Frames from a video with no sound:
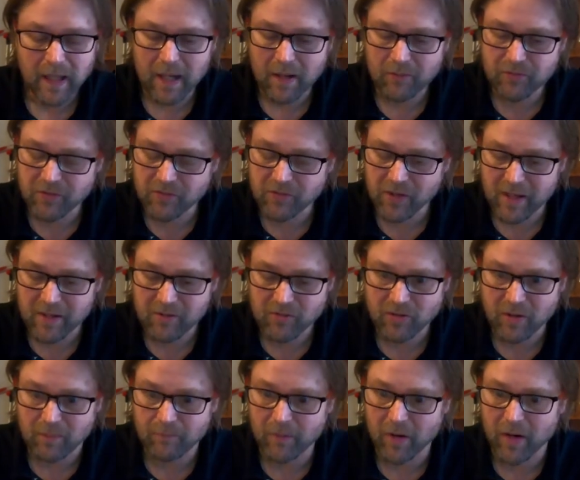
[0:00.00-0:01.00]

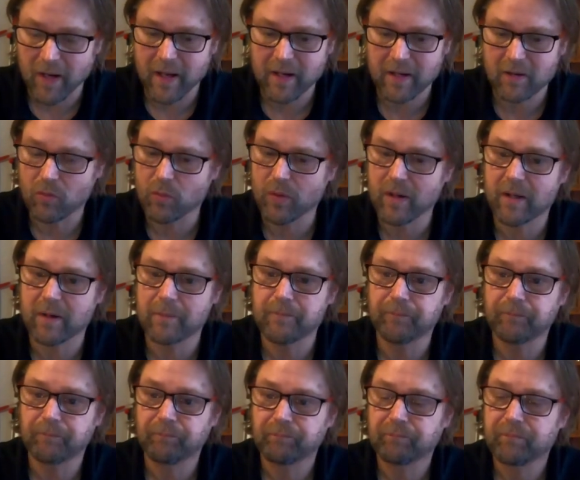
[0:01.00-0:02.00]
Aftertaste, um, I had a quick
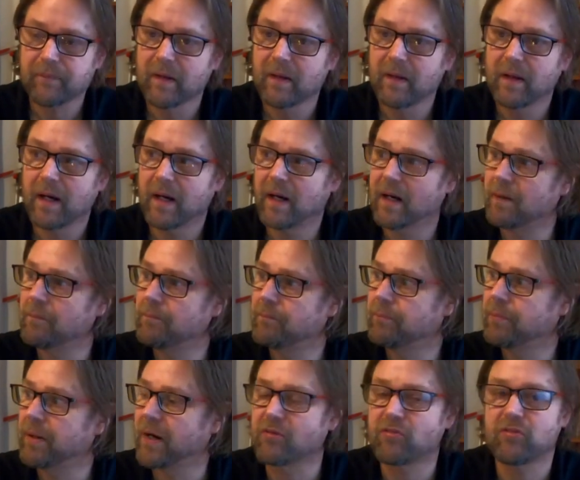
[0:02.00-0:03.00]
uh,
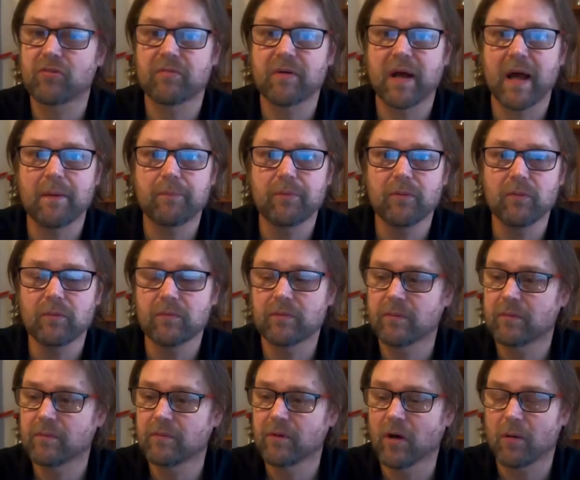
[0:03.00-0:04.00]
punch of apple,
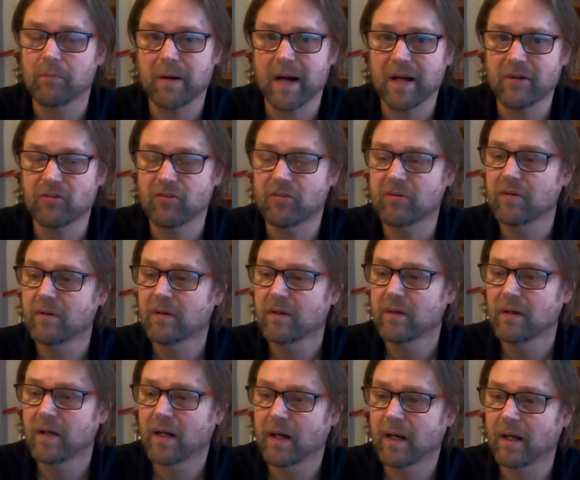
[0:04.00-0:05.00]
not much.
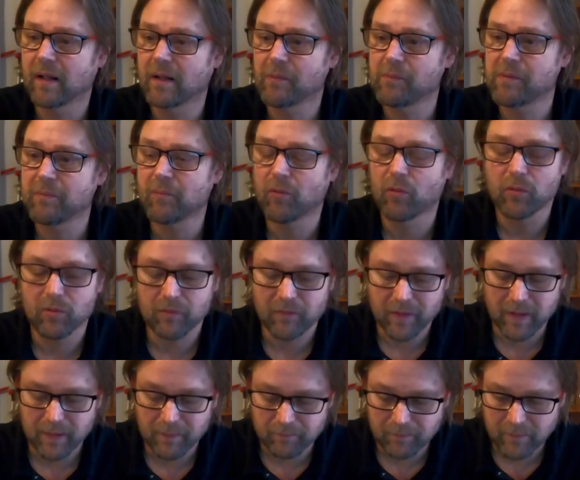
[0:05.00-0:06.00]
a little bit more
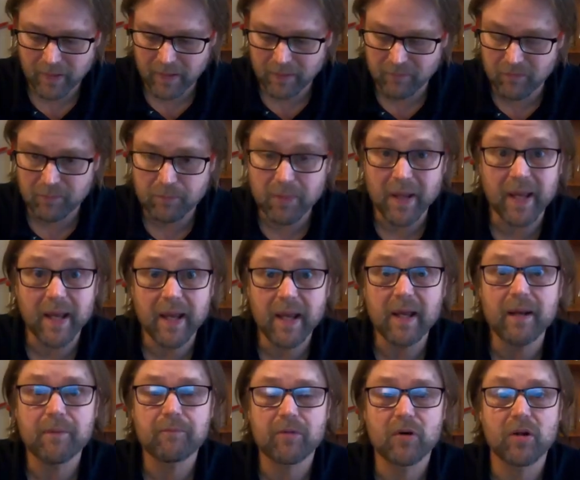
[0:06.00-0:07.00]
of um, even
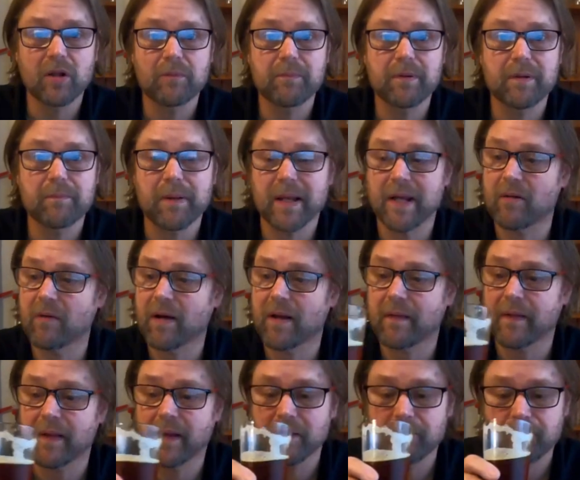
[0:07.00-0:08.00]
pear. I got a little bit of pear
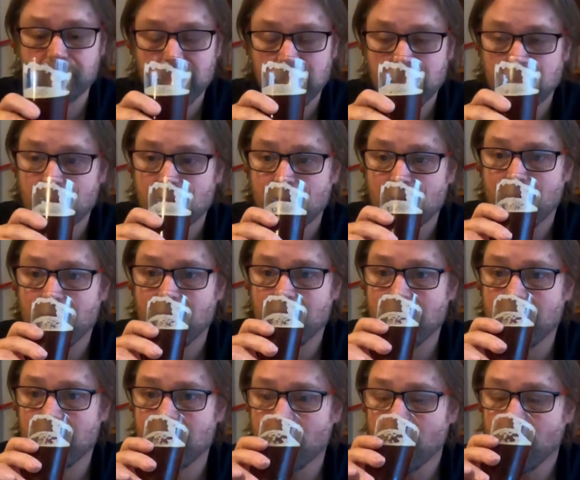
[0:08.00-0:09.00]
out of that.
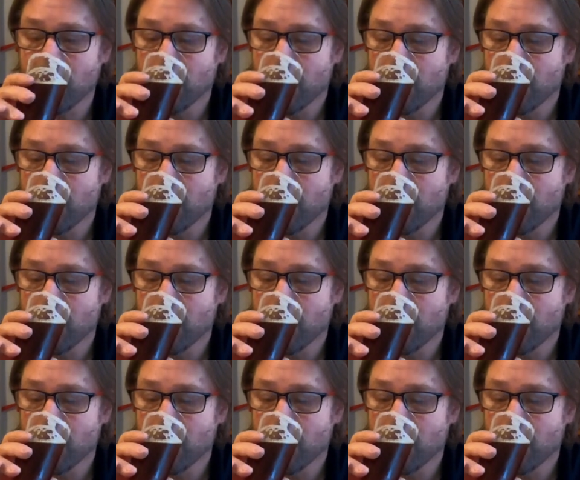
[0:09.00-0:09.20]
Uh,